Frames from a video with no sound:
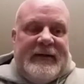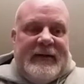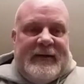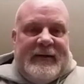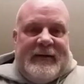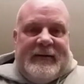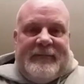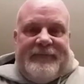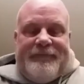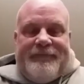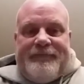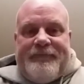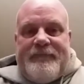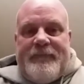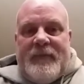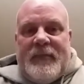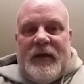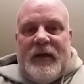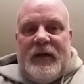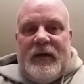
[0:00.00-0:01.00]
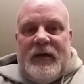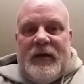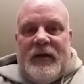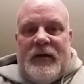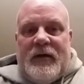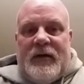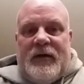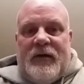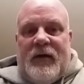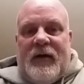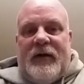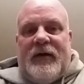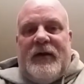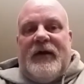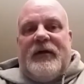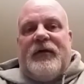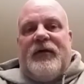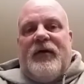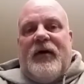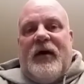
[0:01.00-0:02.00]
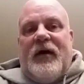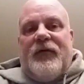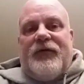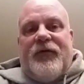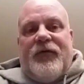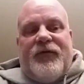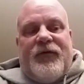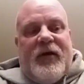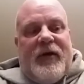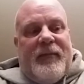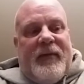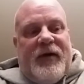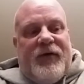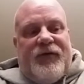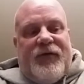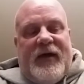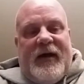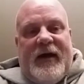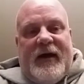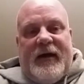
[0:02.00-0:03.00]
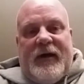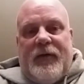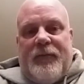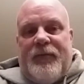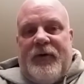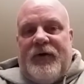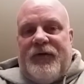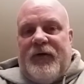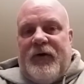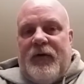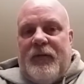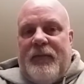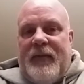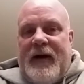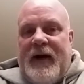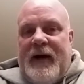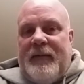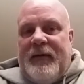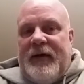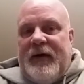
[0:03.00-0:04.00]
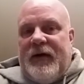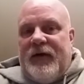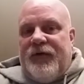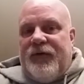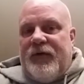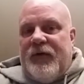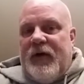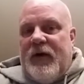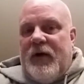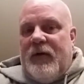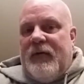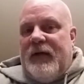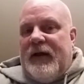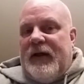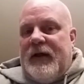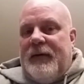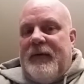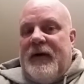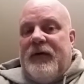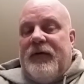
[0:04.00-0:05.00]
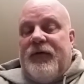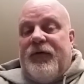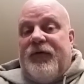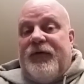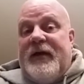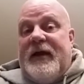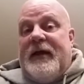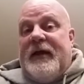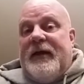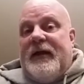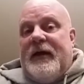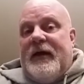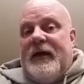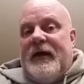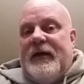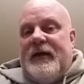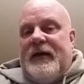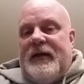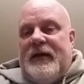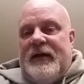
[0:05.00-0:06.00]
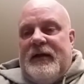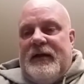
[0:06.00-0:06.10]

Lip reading: I'd like to also start by saying President Obama has already come out and stated that